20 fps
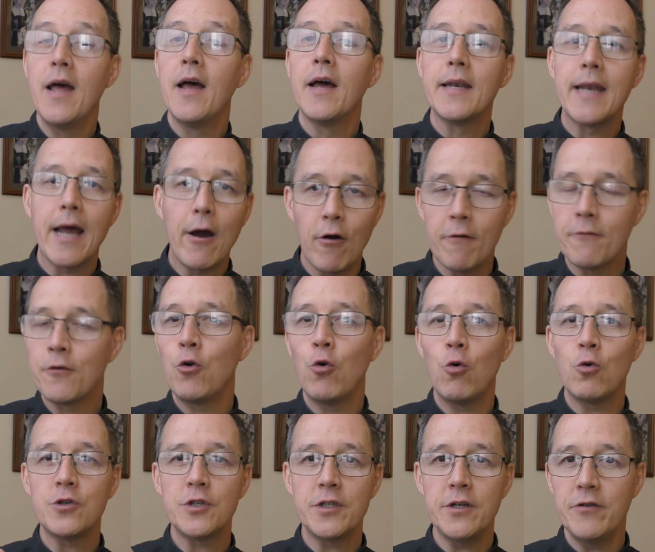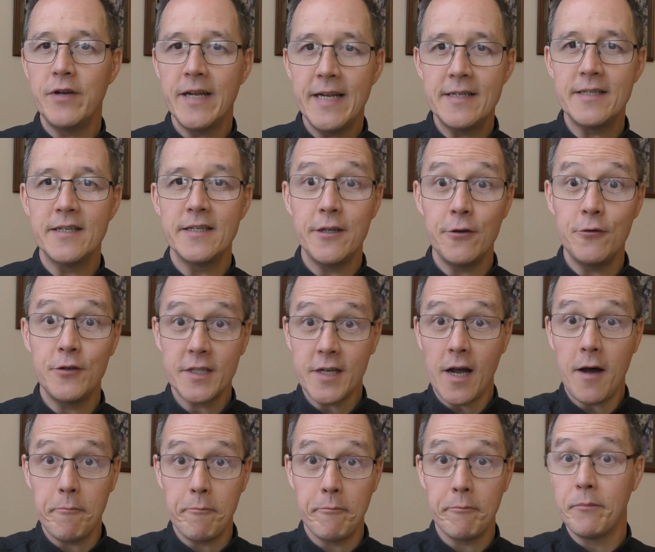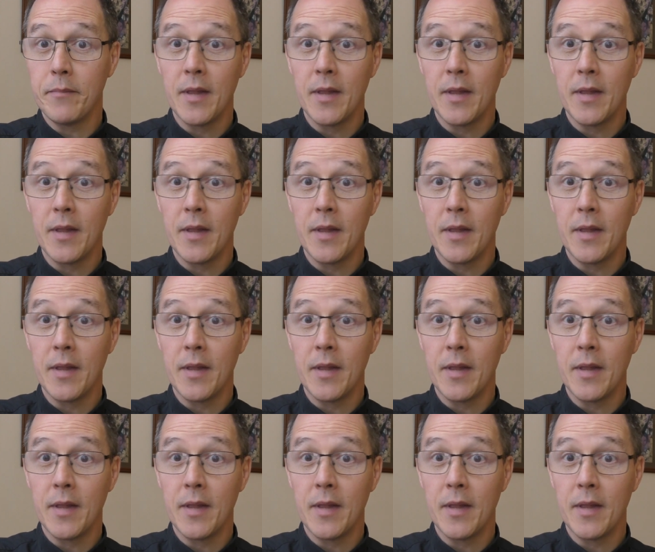Now, of course, you need to do some